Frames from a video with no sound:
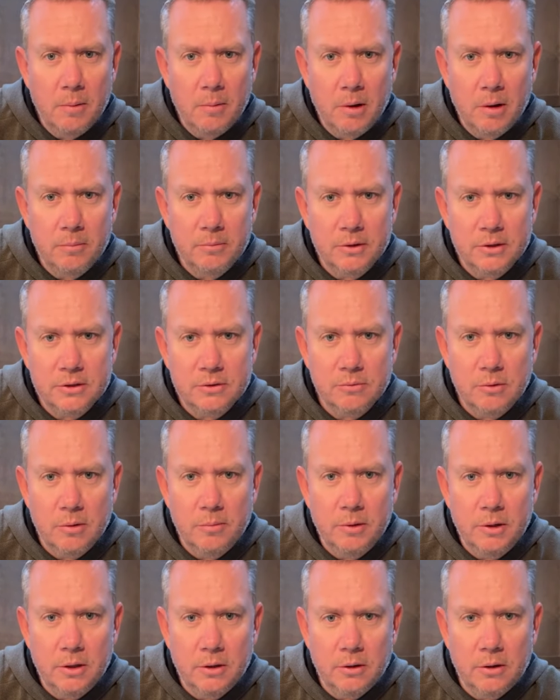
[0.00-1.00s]
mom doesn't want
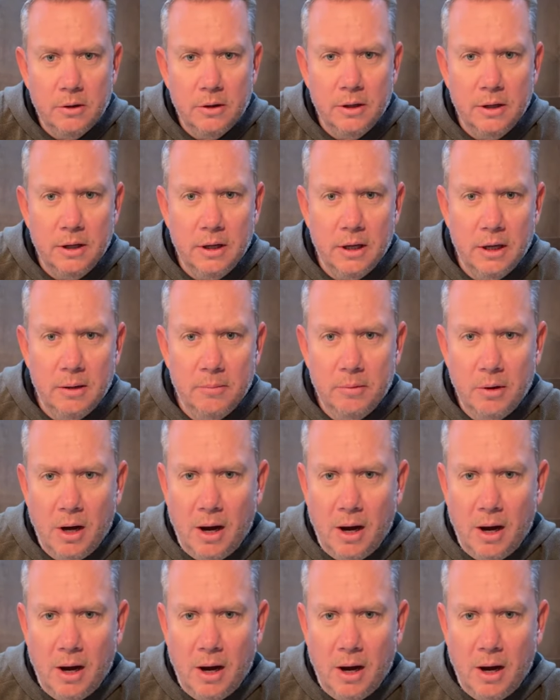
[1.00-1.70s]
me to go to the game.